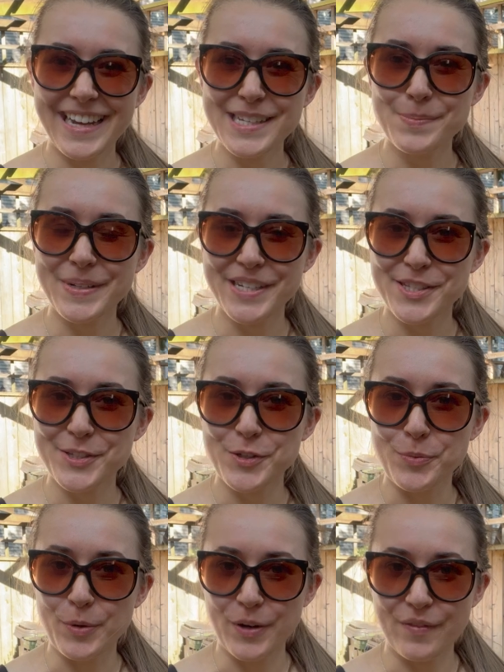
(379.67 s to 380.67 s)
has been a
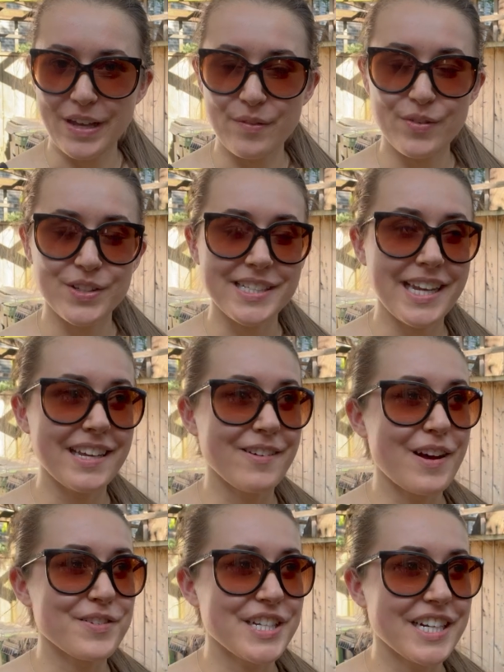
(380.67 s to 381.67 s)
super eventful day
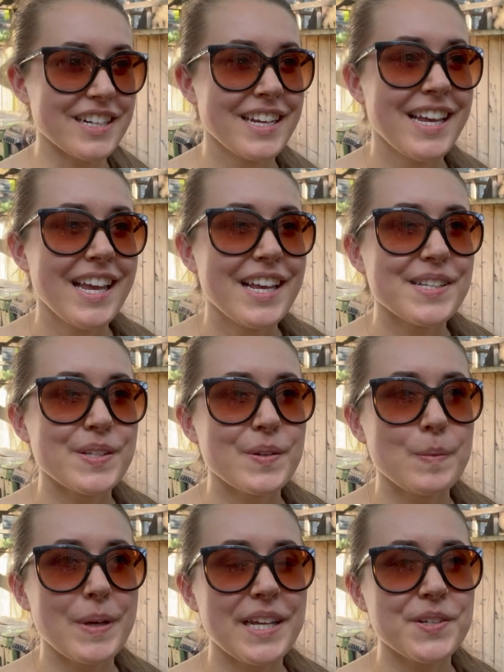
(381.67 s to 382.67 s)
around here. So
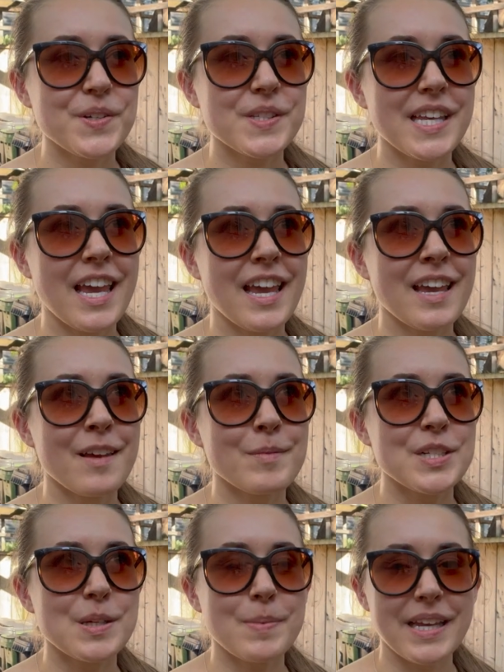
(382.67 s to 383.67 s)
the painters came
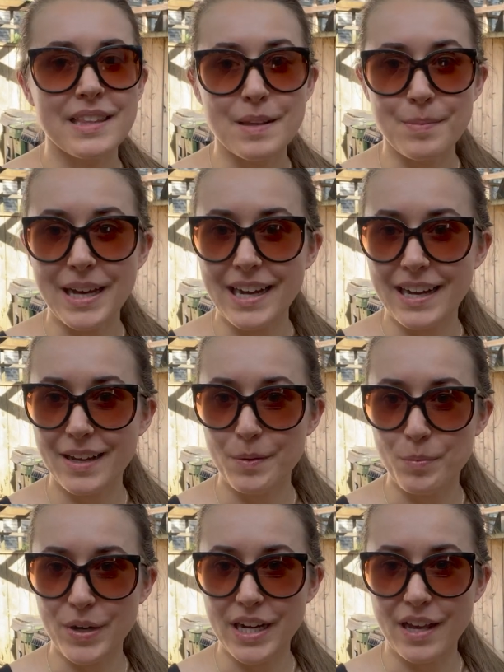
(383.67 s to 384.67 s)
to paint the back
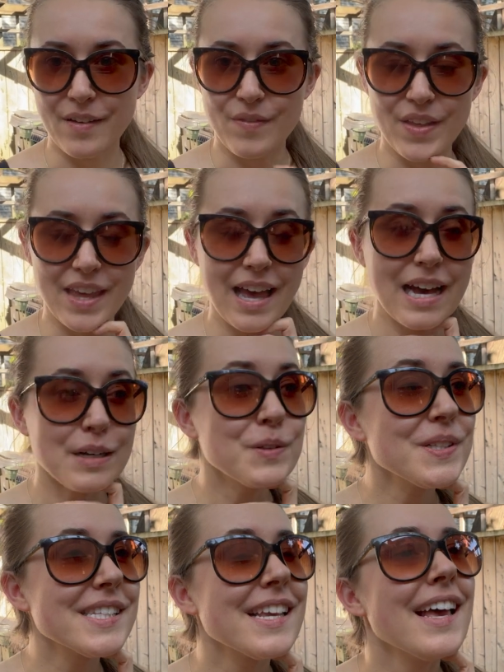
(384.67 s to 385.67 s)
brick of the
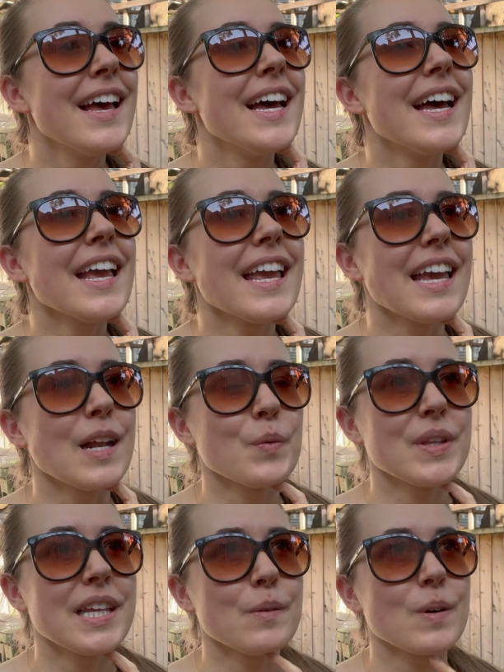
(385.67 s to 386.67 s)
house, and
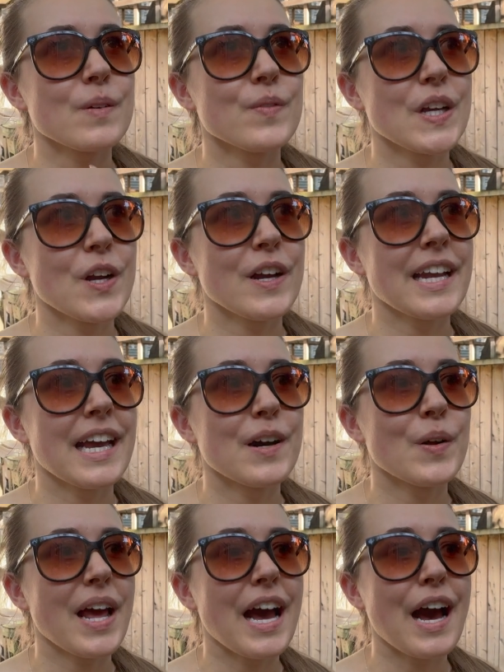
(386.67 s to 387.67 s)
when they were figuring
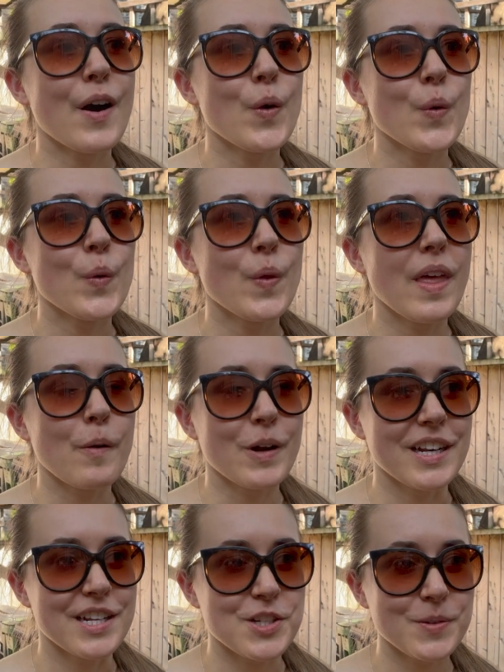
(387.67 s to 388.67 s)
out how they were
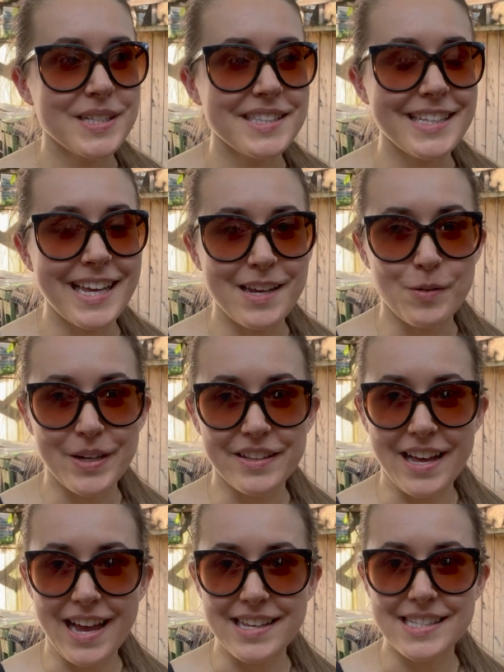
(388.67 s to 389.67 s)
gonna do it, they
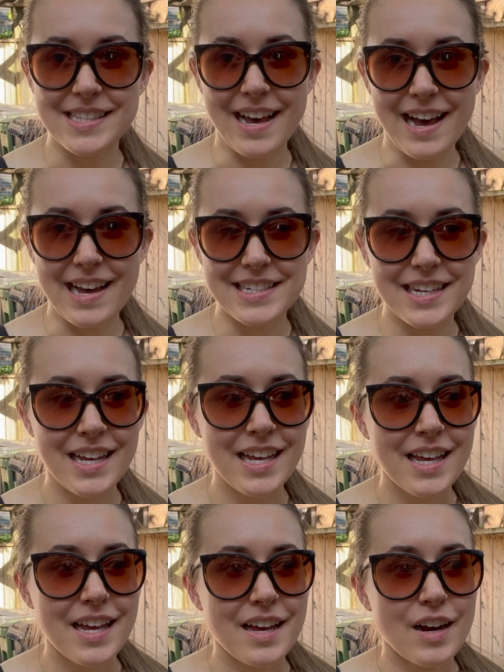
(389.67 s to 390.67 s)
realized that
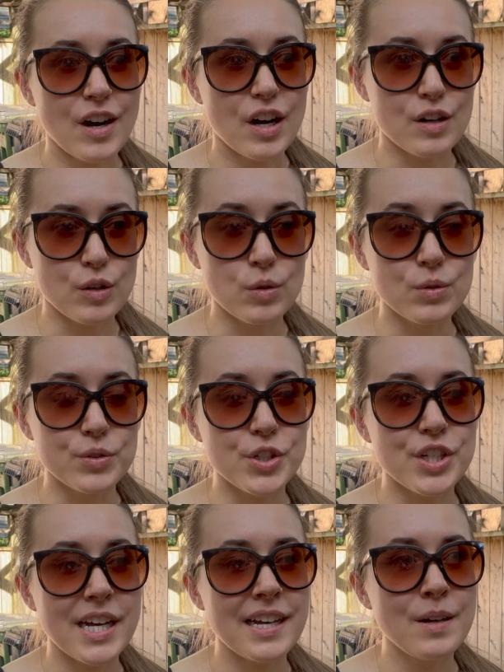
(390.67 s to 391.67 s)
our old
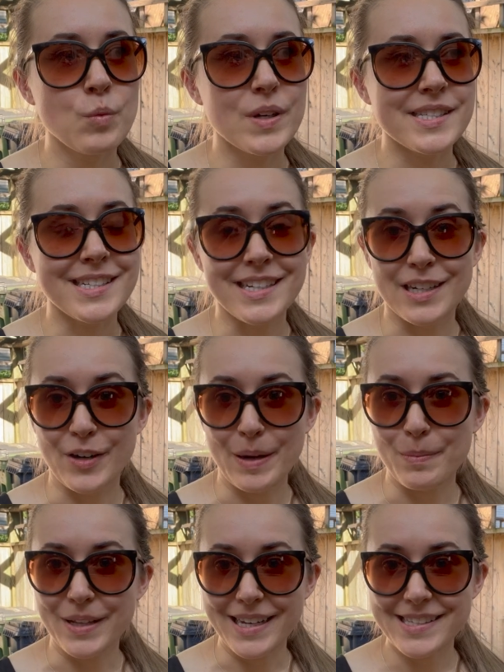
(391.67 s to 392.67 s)
shed wasn't in a great
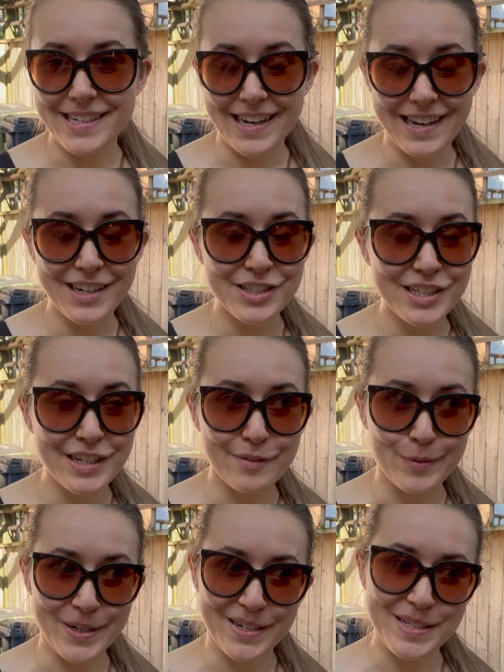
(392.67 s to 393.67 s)
place, and I actually have
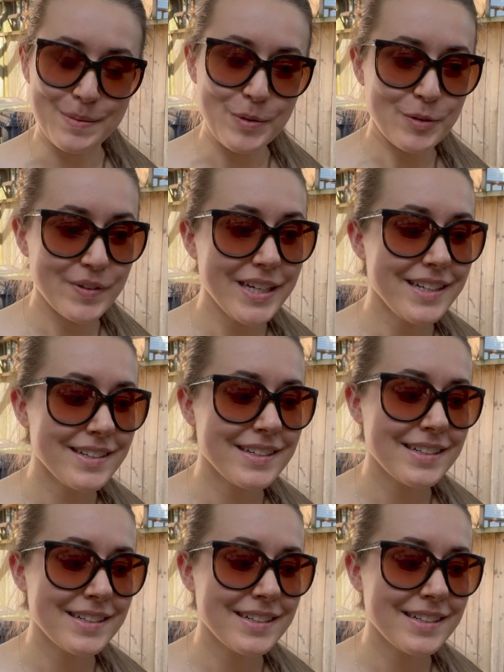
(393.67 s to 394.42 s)
wanted to move it,